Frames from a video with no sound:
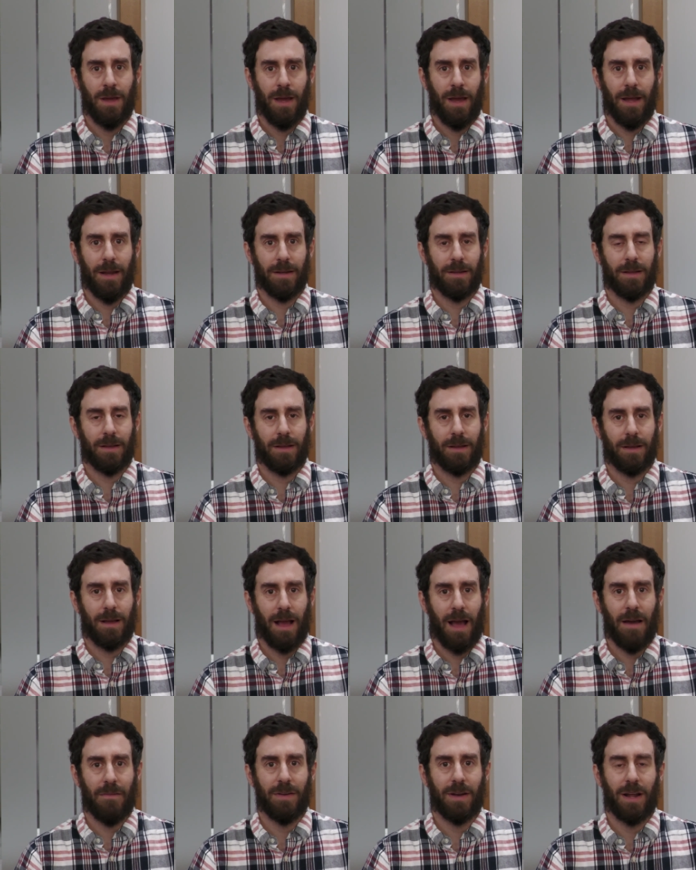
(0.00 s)
and
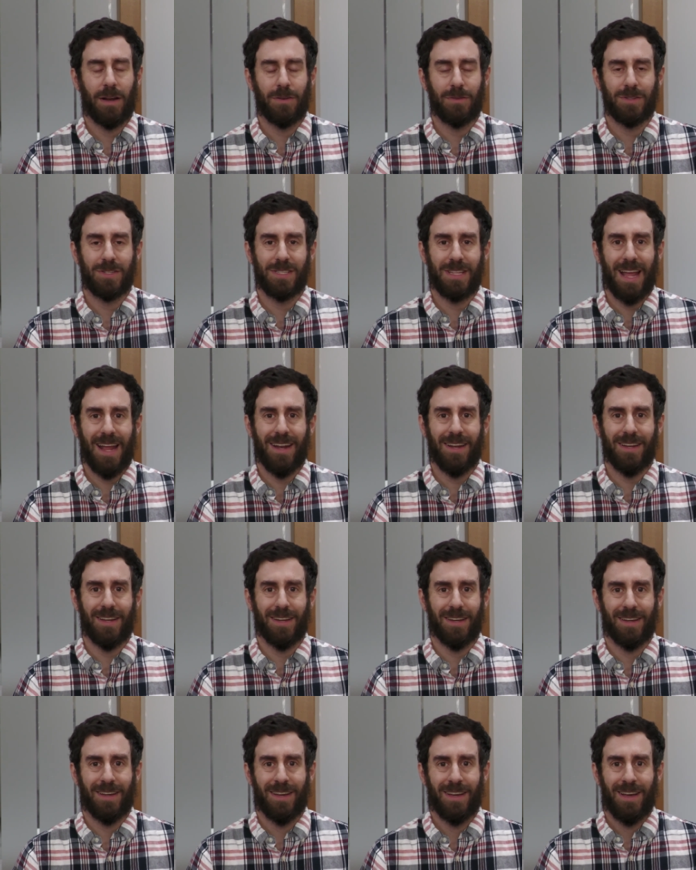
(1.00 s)
have an understanding